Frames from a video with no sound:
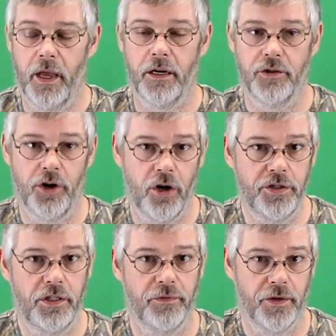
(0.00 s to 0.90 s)
and a
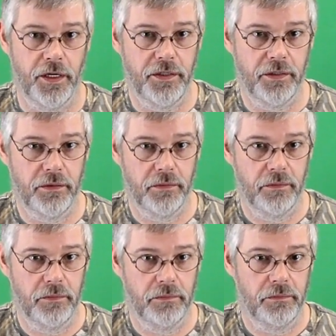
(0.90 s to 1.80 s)
charging device,
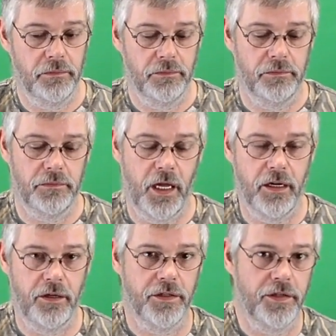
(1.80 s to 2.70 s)

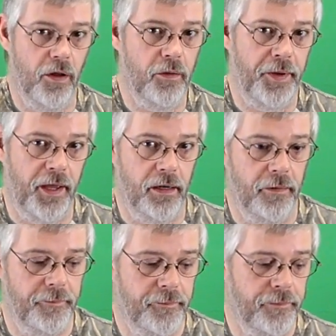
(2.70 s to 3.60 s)
and a good solar panel,